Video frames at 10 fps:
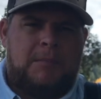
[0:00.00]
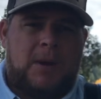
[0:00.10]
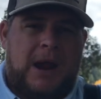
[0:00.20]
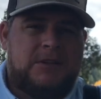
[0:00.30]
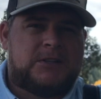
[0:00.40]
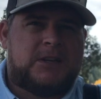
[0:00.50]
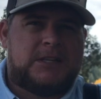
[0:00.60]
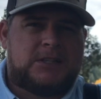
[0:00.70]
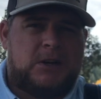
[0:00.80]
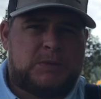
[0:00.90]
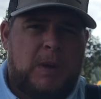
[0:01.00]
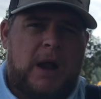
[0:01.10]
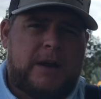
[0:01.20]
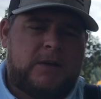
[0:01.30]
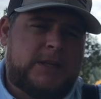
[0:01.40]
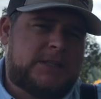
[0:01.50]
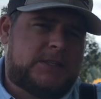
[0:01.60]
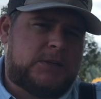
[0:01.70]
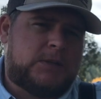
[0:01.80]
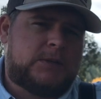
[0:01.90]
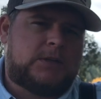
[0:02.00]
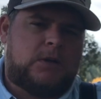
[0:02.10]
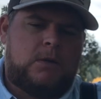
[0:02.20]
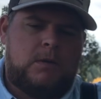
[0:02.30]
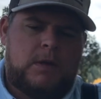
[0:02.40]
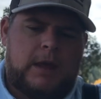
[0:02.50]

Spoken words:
Browns are going to start spawning really soon, so